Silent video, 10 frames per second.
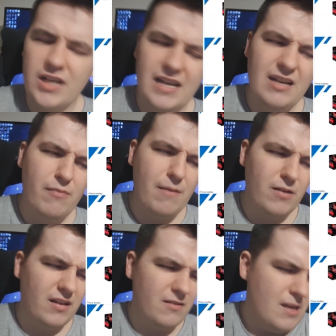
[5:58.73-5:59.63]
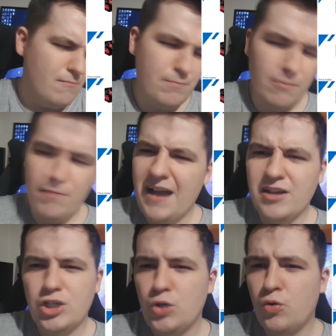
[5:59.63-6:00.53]
And I remember people
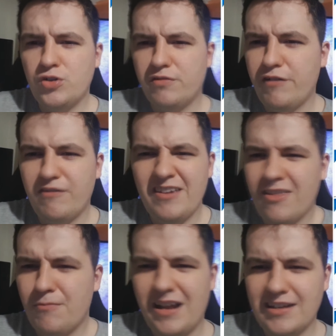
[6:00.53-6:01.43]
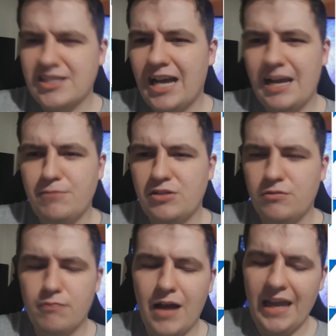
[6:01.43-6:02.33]
buying 250 of them at a time
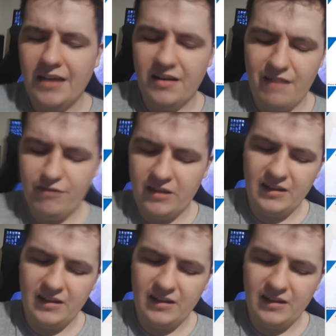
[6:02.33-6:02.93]
to mine and everything